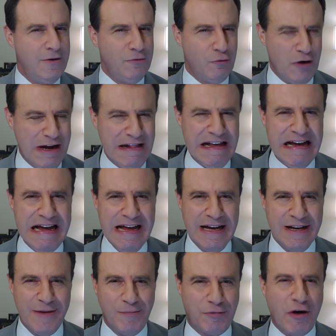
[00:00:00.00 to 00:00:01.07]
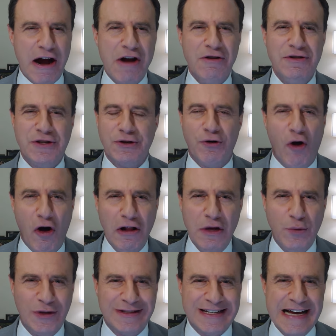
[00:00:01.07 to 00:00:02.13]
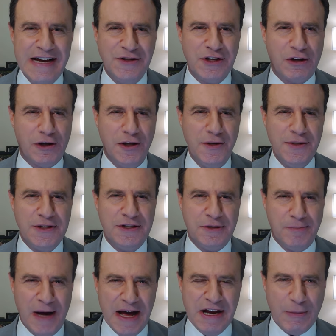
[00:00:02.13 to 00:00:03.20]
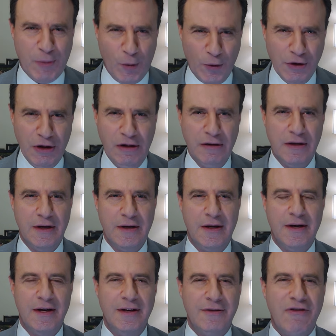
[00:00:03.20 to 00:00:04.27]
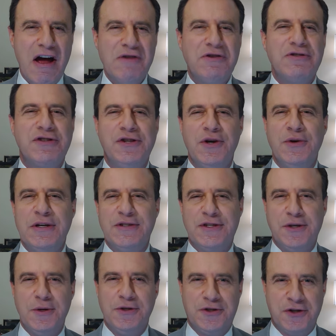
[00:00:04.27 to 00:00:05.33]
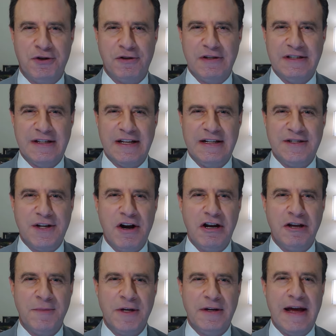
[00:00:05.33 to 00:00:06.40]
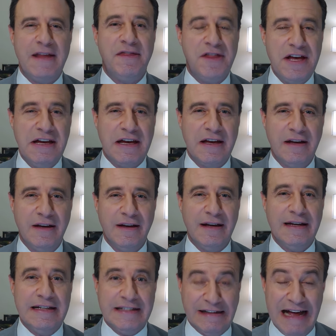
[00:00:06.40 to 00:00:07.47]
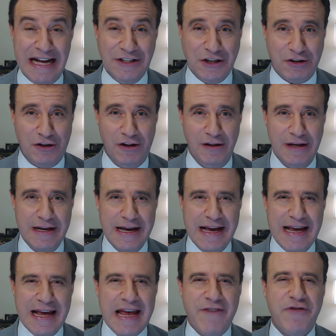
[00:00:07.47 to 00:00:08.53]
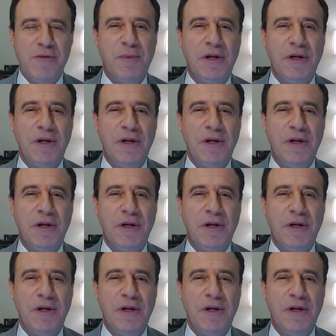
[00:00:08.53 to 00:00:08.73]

Really? Prayers are all it will take to close a demonic portal? Roger Stone has told journalists that his argument and thinking is logical. If you